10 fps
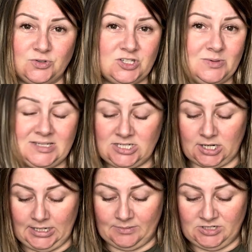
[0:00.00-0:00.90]
so it's
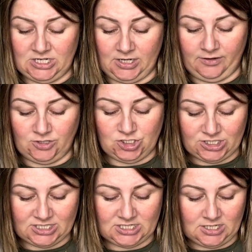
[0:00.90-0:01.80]
entirely up to you.
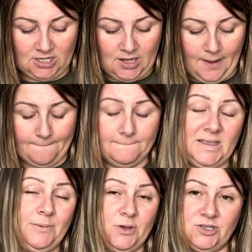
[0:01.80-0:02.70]
Just
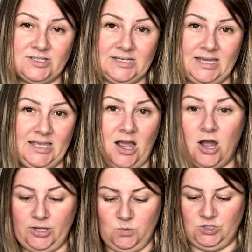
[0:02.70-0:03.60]
me personally,
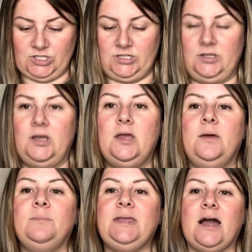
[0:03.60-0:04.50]
I wouldn't.
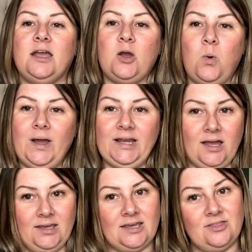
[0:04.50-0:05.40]
But yeah, I quite
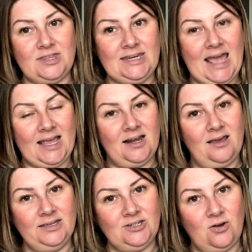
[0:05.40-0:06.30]
like the
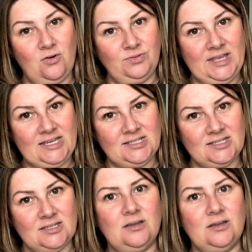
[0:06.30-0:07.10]
neckline on this.